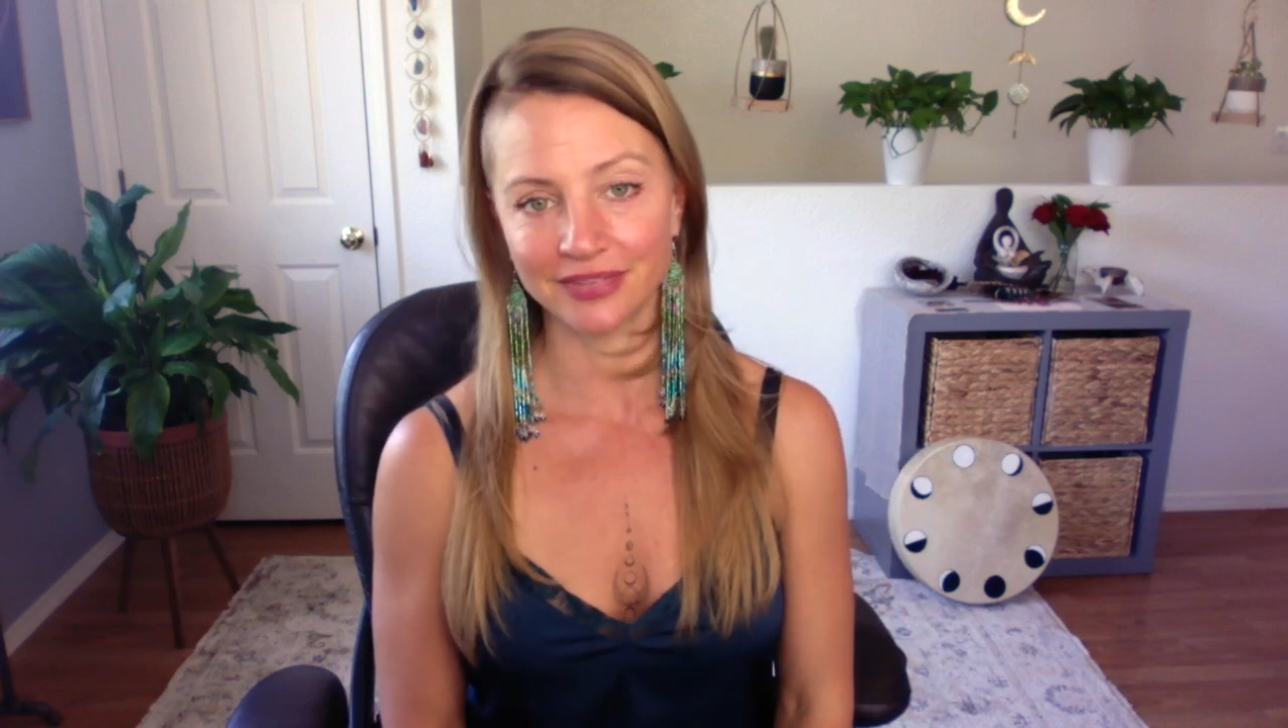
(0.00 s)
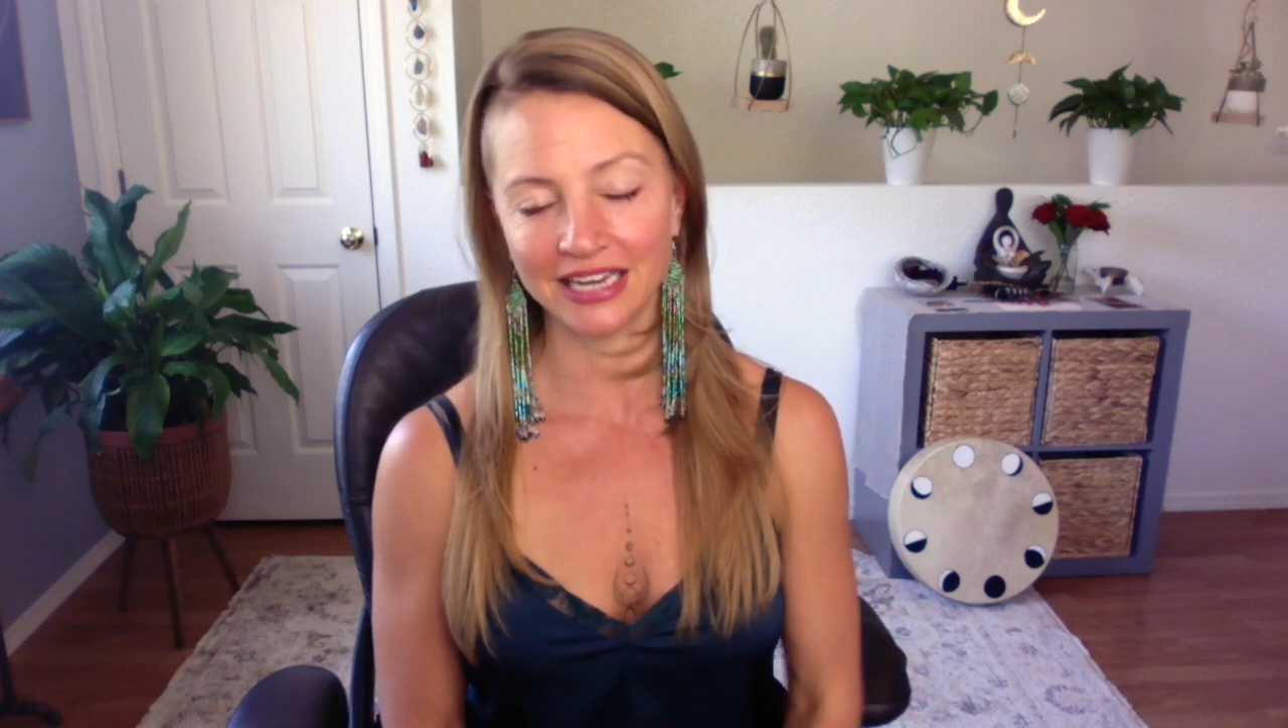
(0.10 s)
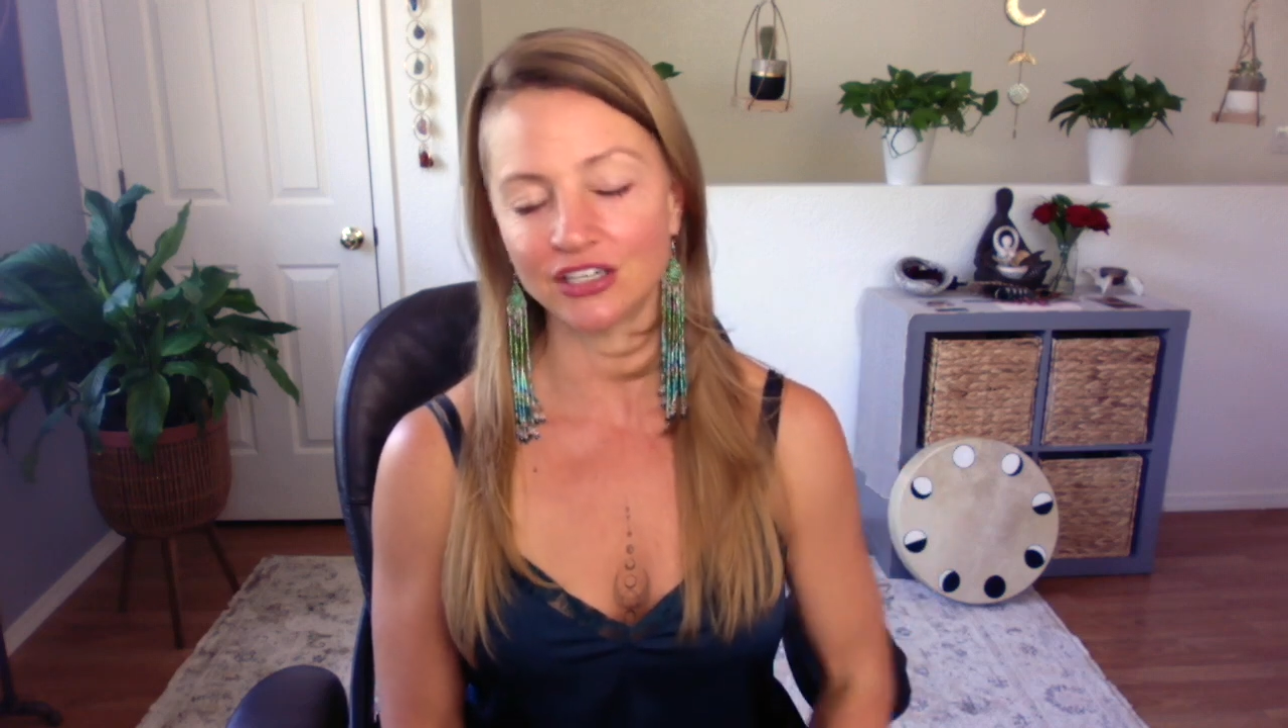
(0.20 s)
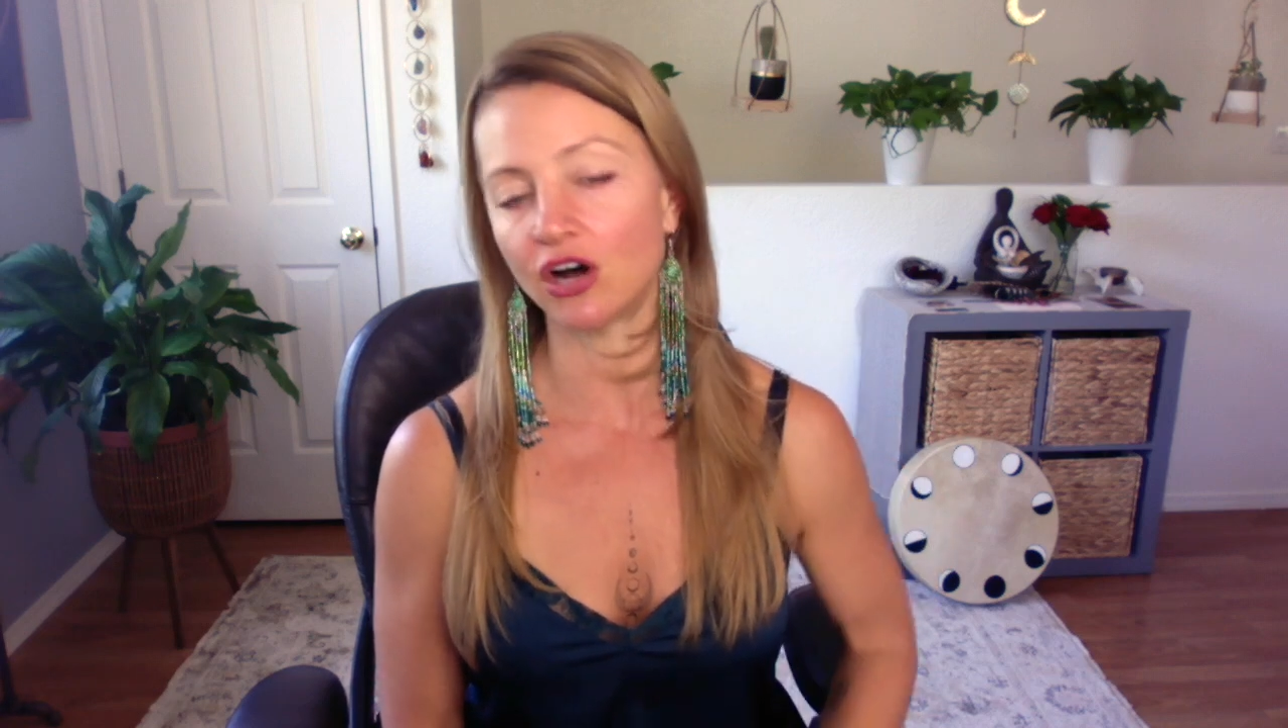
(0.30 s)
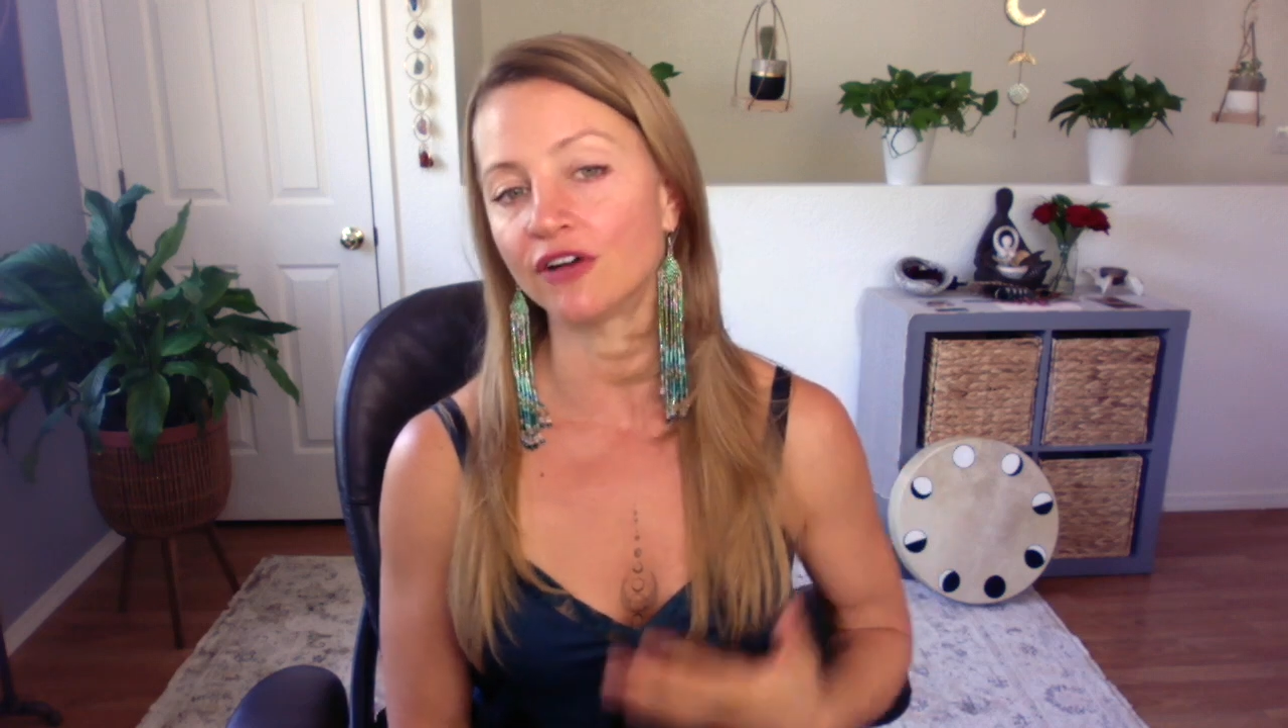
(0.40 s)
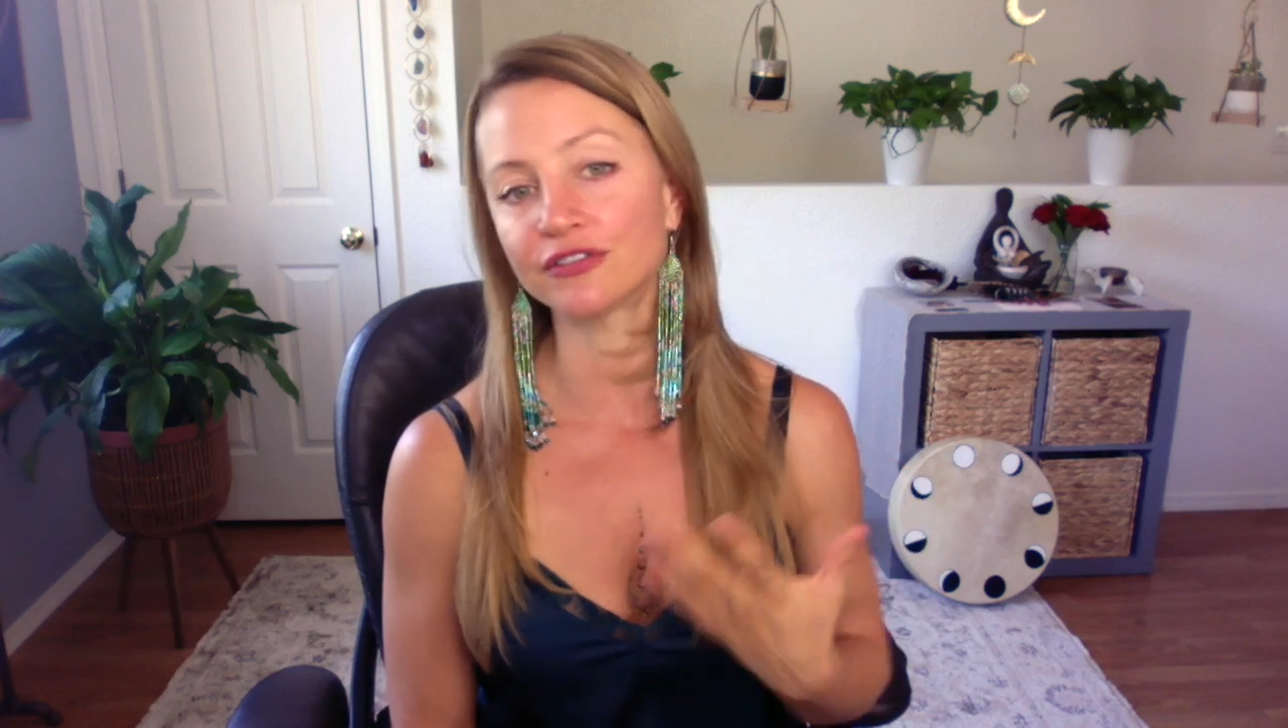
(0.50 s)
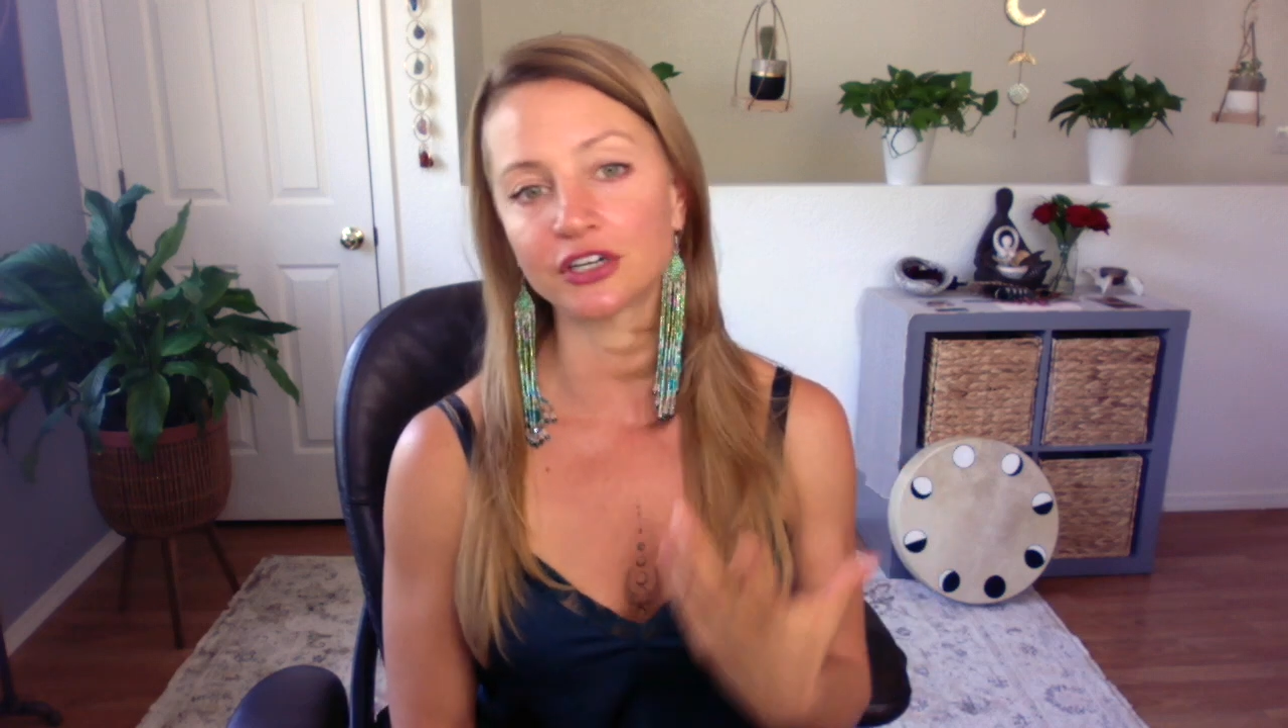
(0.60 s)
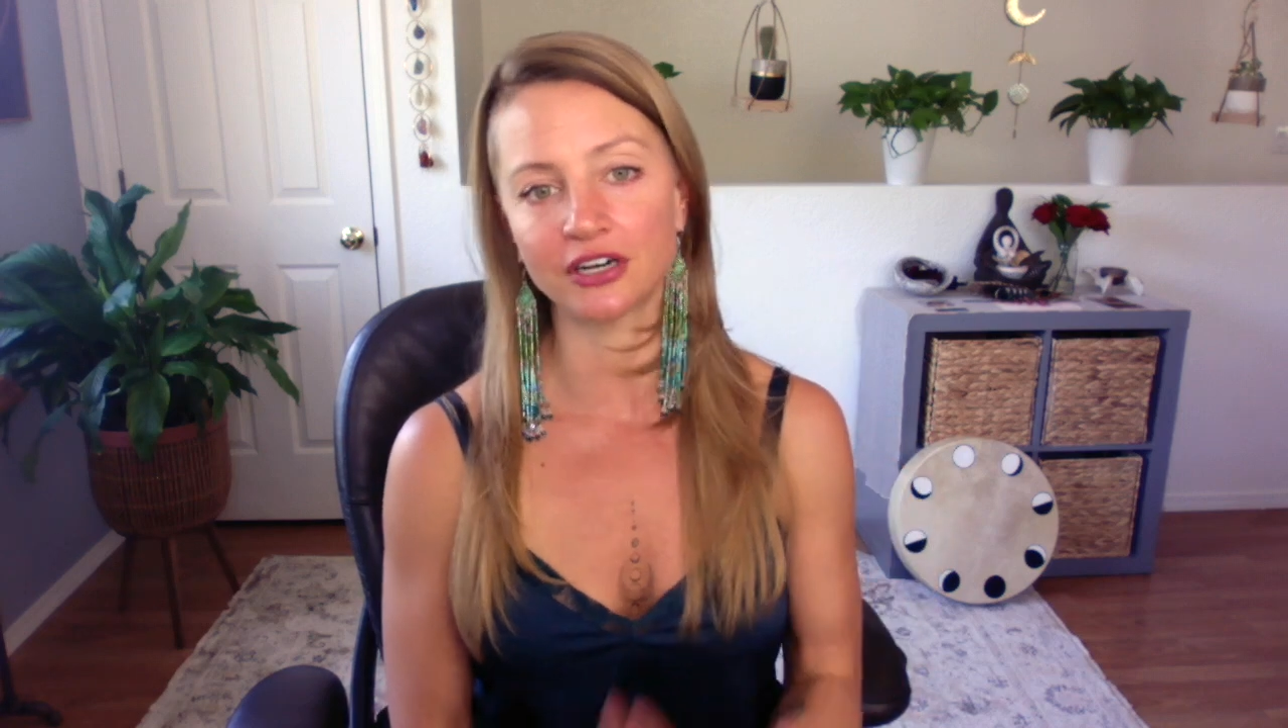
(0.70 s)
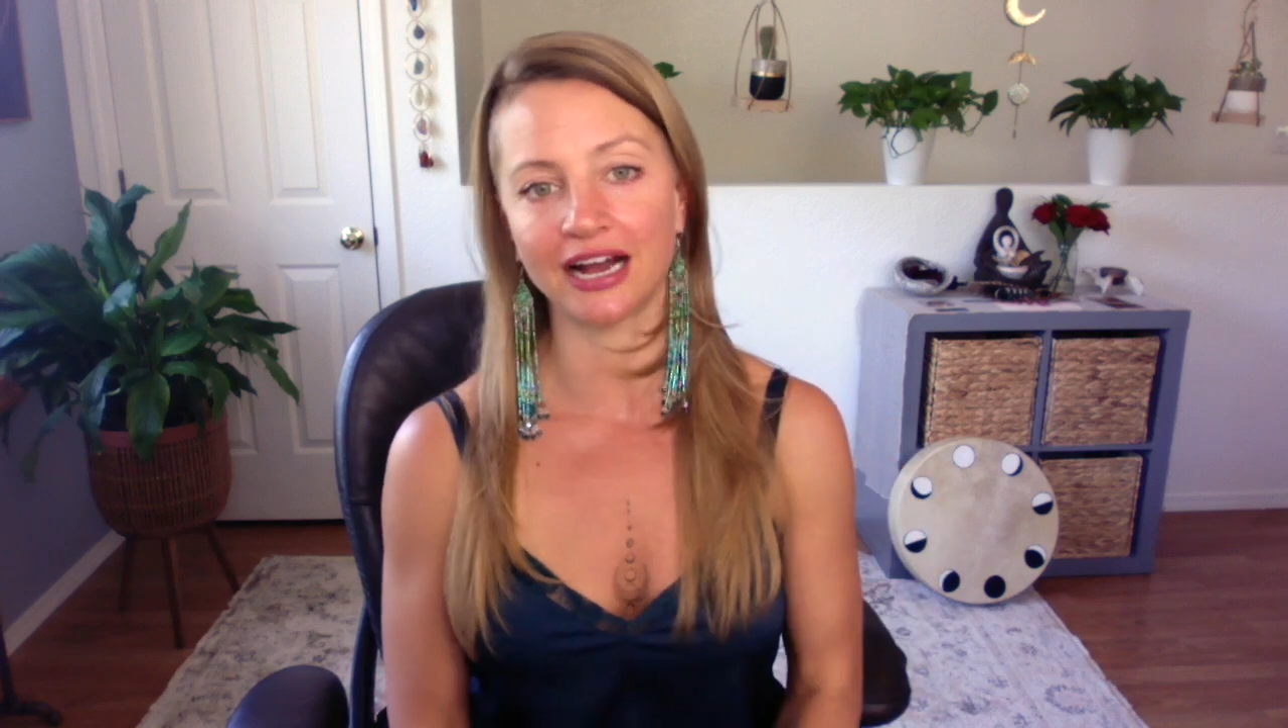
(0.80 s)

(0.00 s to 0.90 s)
and to offer her